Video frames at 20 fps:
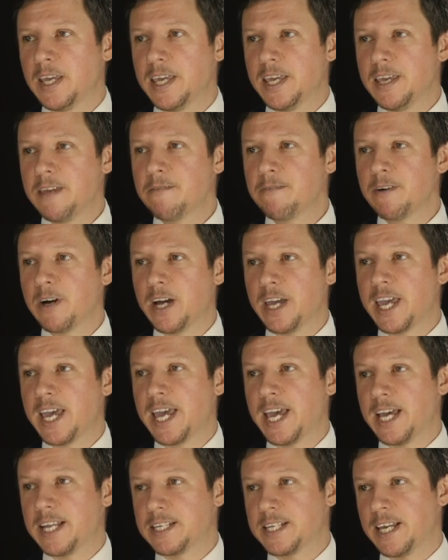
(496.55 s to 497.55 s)
If I
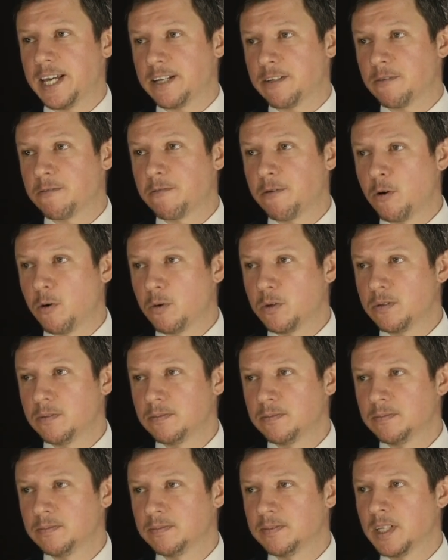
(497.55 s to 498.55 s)
had had a phone,
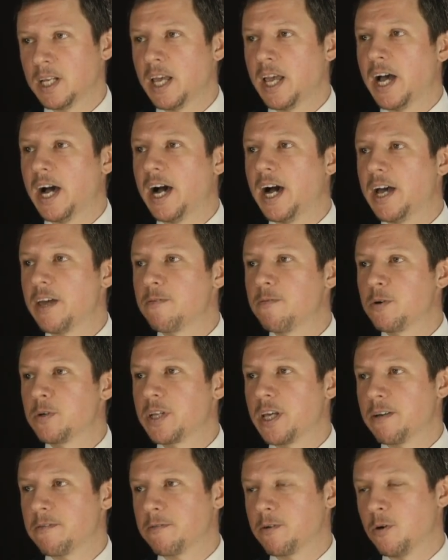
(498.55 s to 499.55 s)
I would
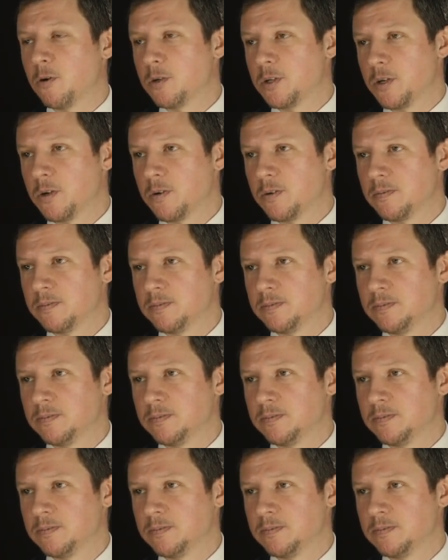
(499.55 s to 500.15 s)
have called you.